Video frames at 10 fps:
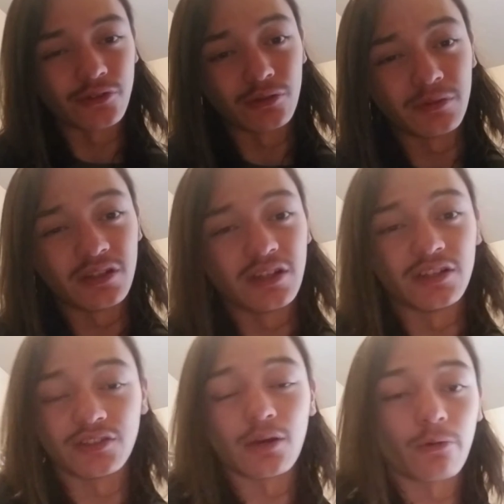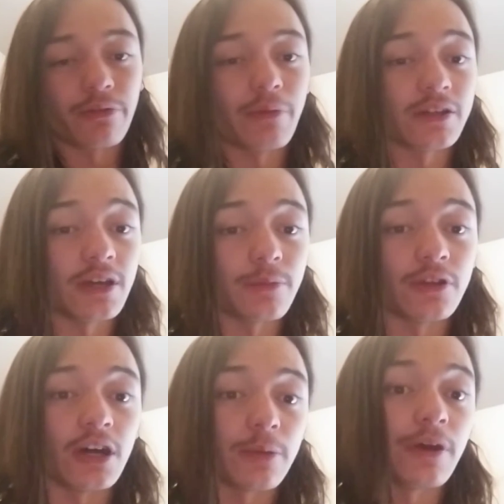to me, it is not worth my time to
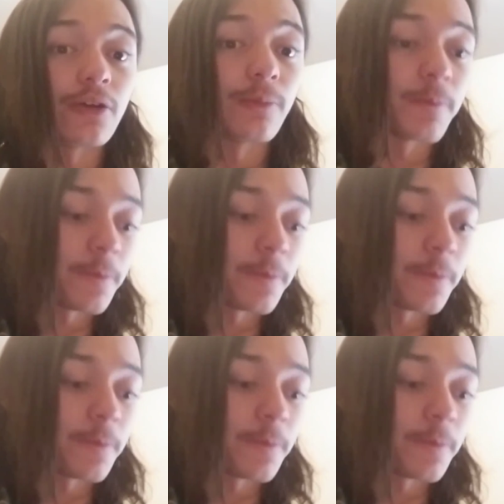talk about him.